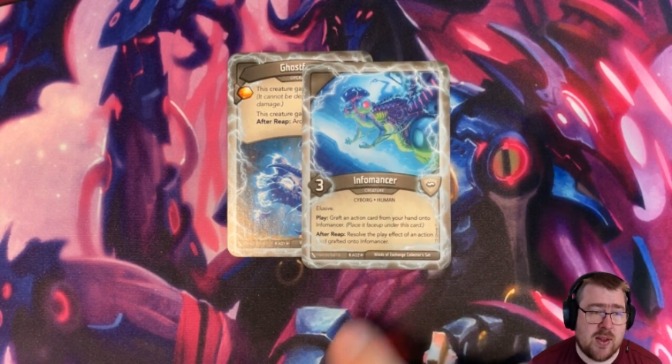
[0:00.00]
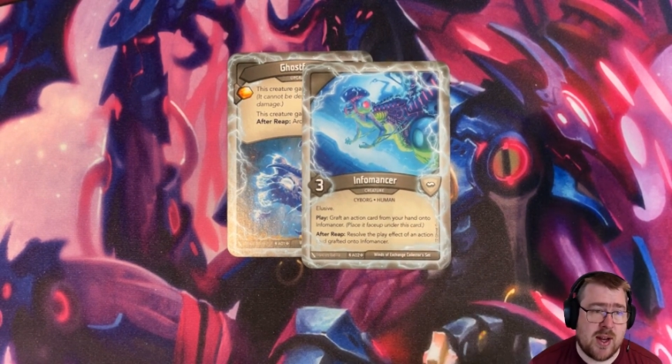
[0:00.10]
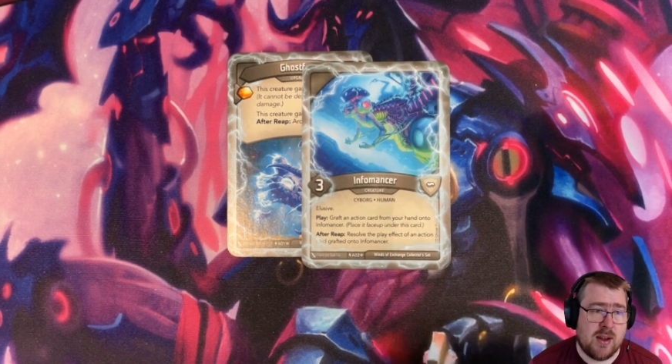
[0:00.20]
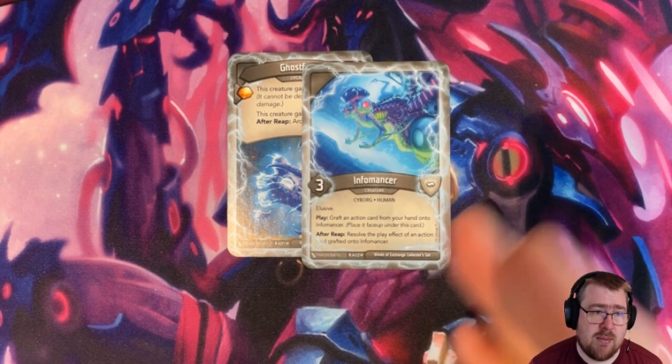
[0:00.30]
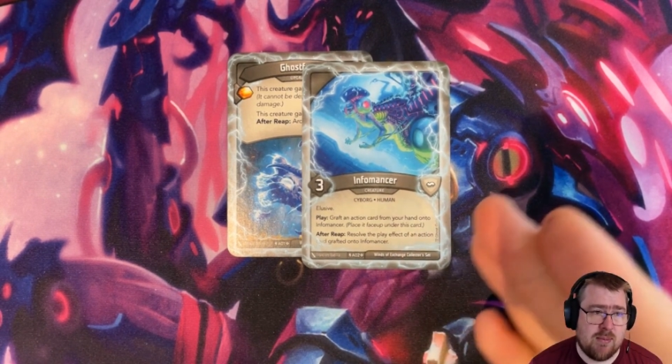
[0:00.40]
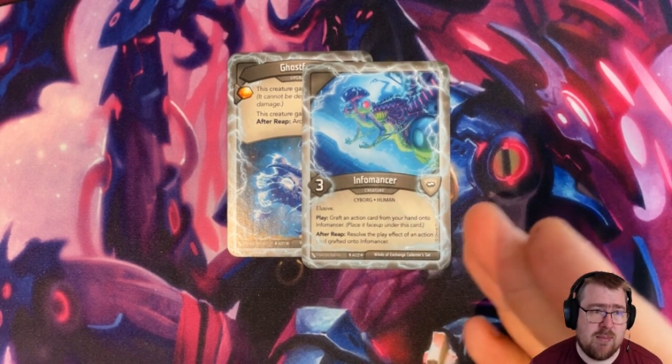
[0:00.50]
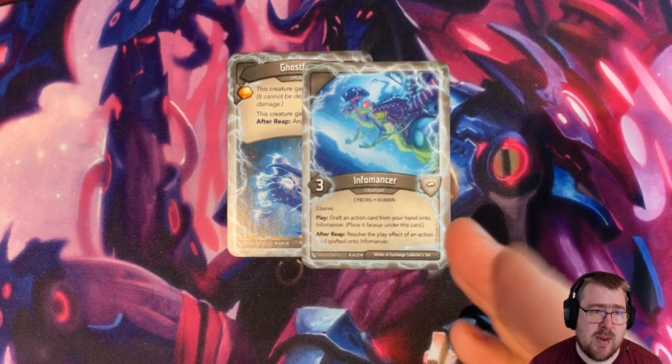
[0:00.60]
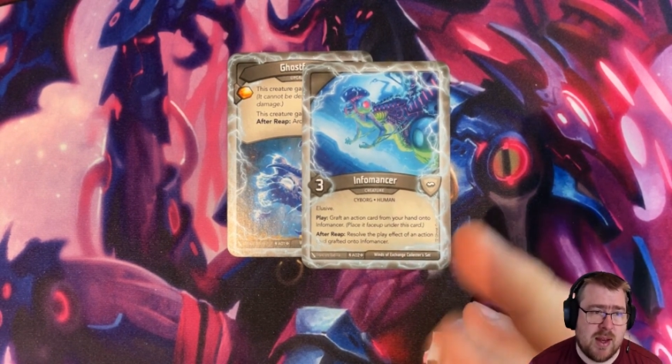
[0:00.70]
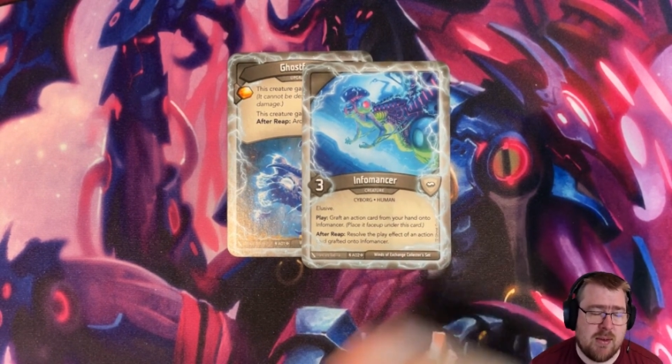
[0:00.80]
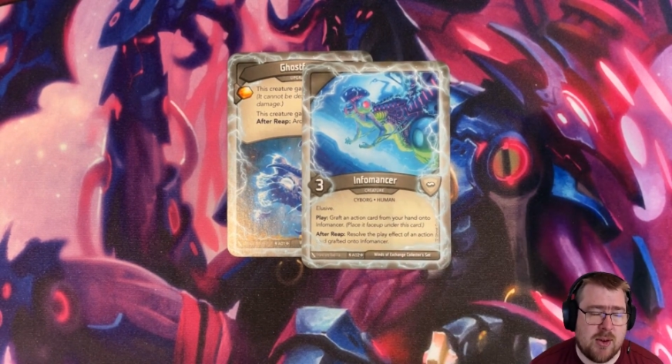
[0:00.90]
then
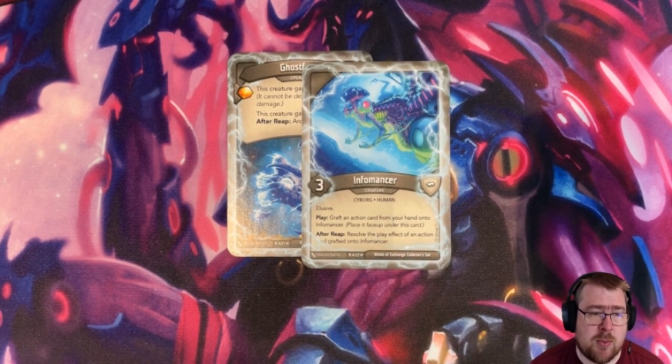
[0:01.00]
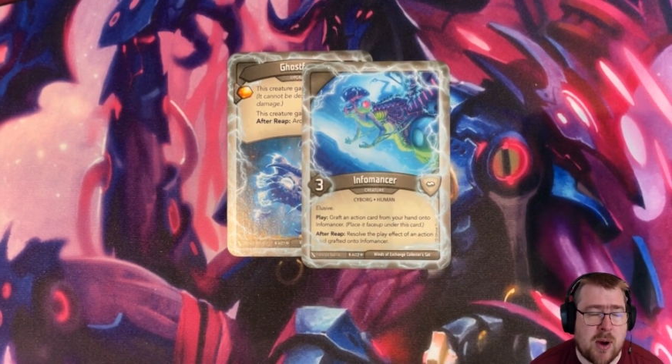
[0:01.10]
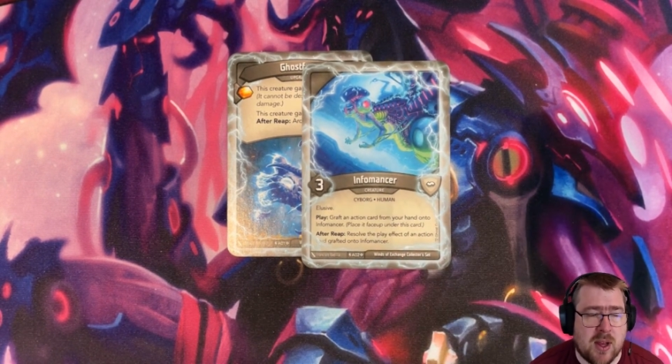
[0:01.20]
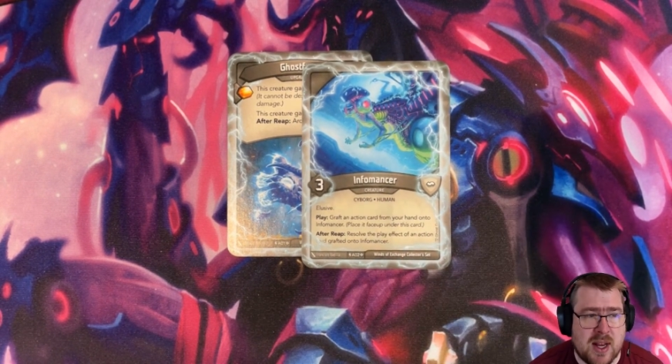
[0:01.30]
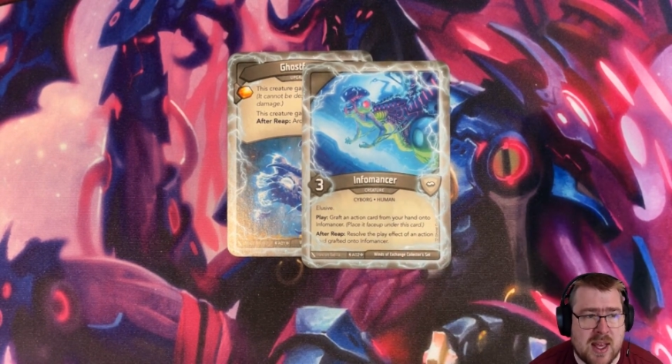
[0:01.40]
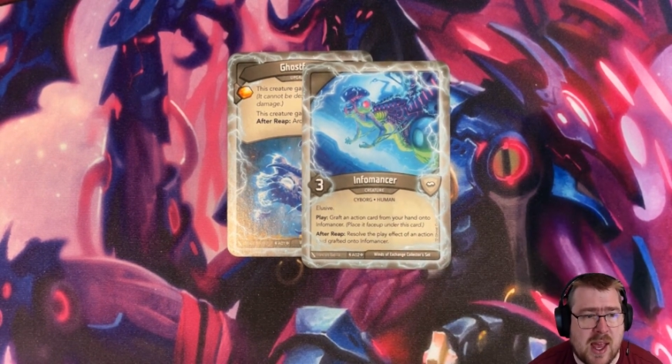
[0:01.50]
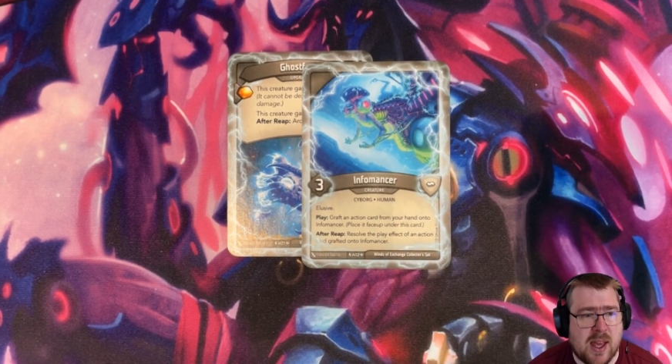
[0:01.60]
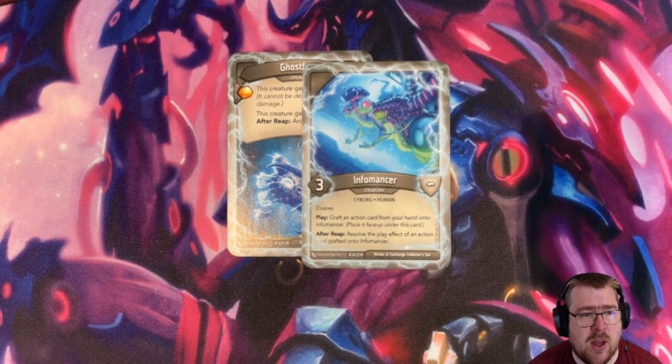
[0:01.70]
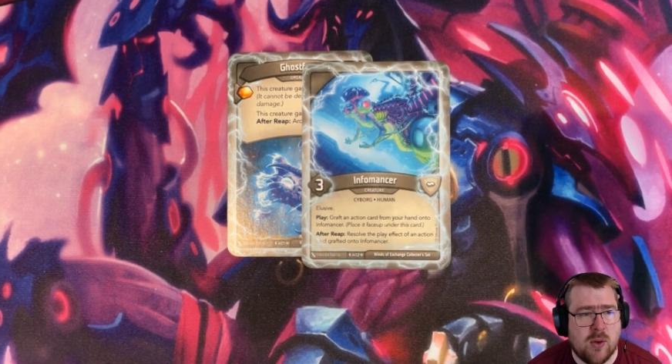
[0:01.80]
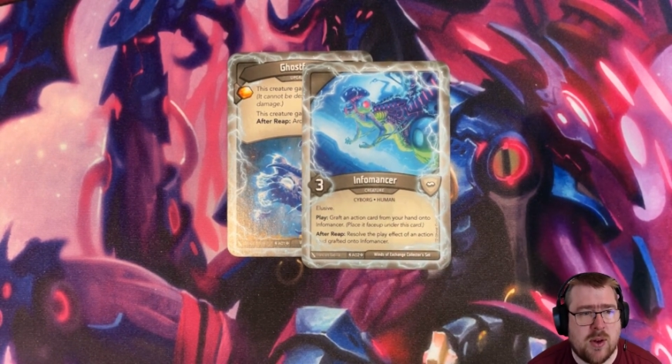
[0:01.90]
it's probably going to get
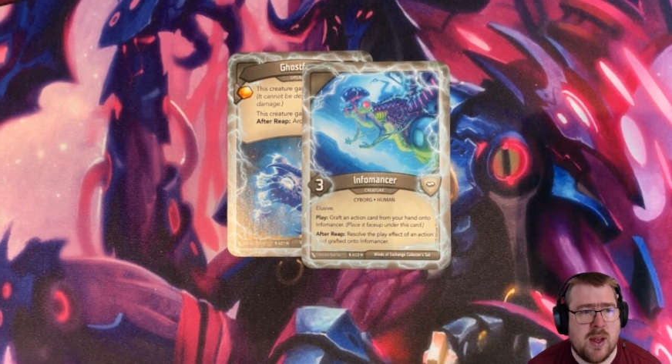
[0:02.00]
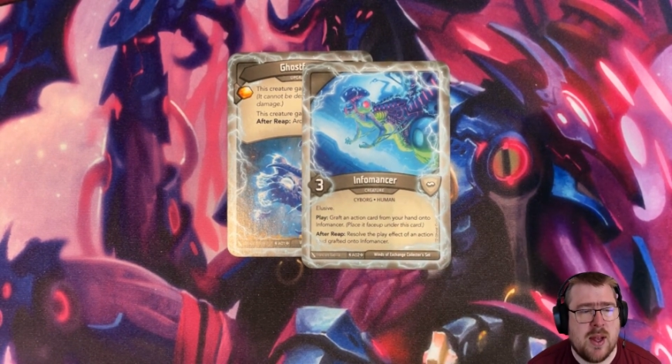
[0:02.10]
killed.